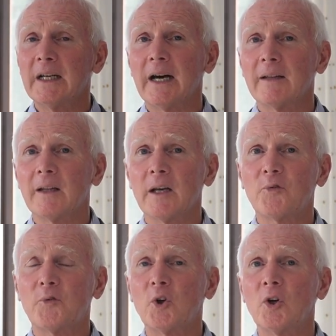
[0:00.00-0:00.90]
and
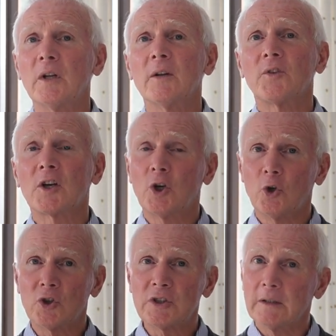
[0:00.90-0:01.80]
therefore the
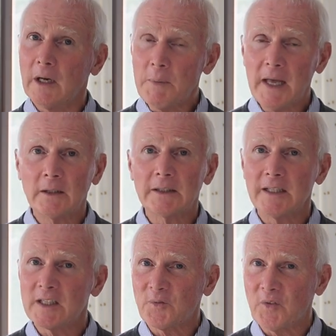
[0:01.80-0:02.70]
court upheld
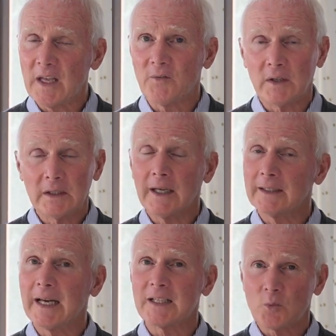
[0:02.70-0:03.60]
in his favour,
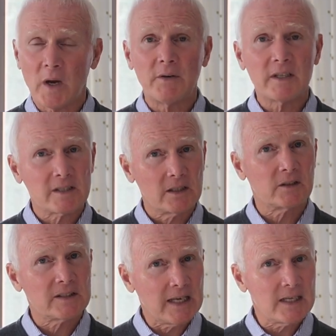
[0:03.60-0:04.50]
and that's where it
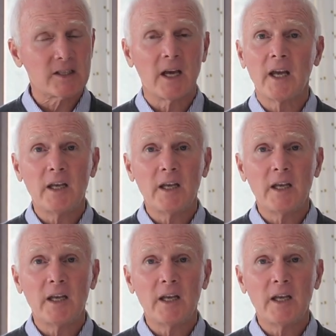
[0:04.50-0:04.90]
still stands.